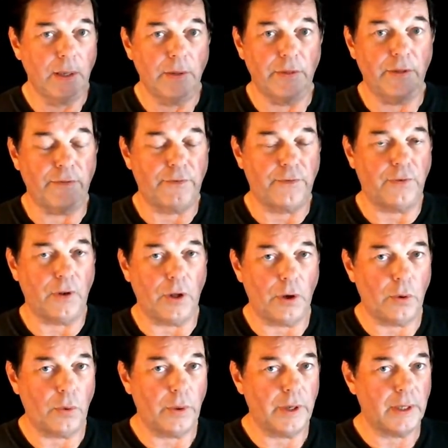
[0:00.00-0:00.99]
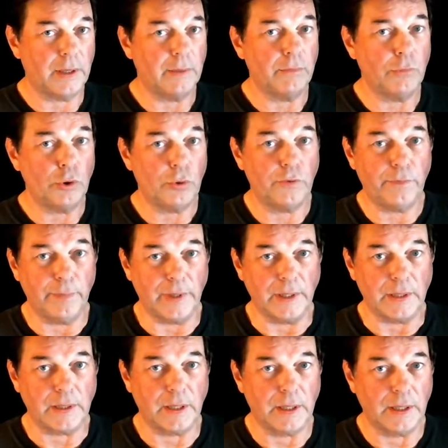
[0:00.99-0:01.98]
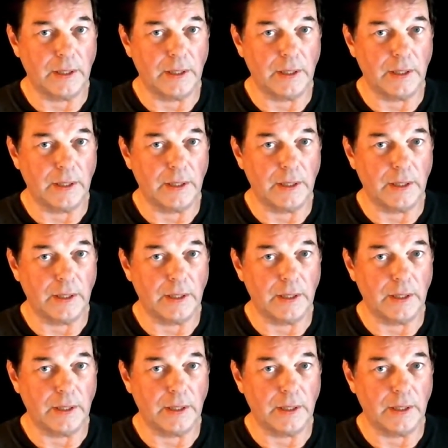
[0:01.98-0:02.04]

the flowing movement.